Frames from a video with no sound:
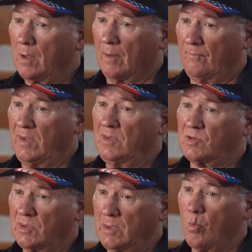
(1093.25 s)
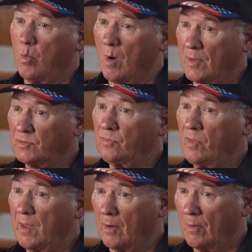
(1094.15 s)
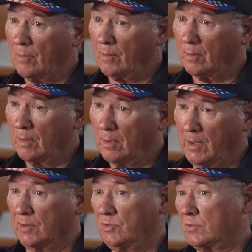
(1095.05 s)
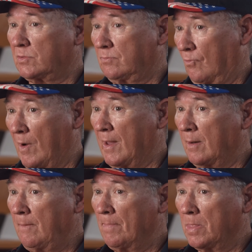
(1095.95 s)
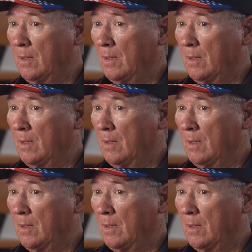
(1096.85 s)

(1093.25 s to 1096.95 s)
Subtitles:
a VC was there. He had just ran.